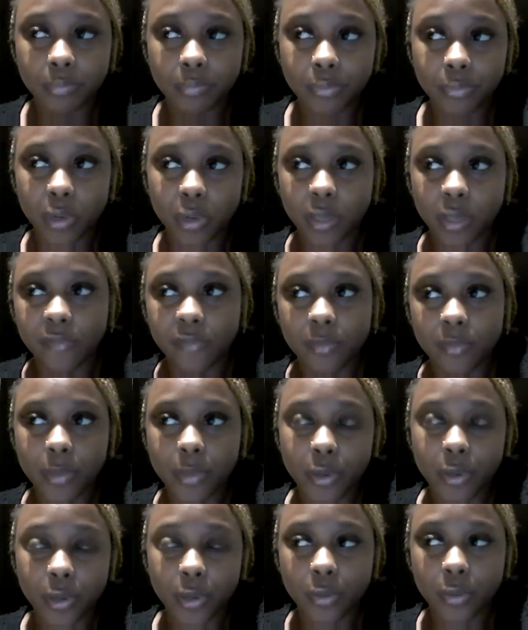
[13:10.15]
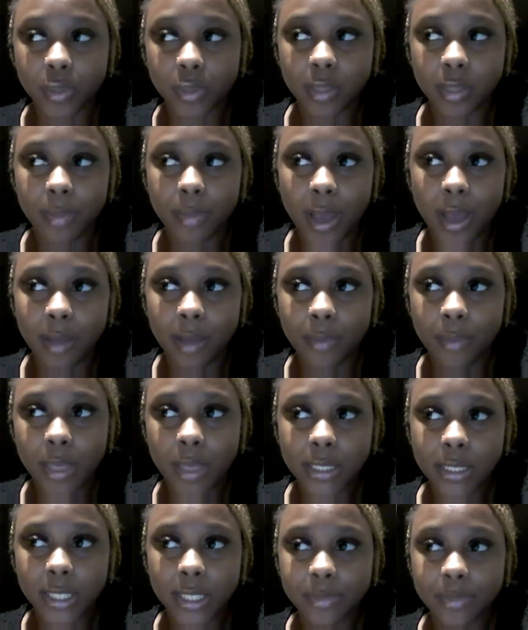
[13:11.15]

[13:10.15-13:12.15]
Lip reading: pretty familiar with the buying process,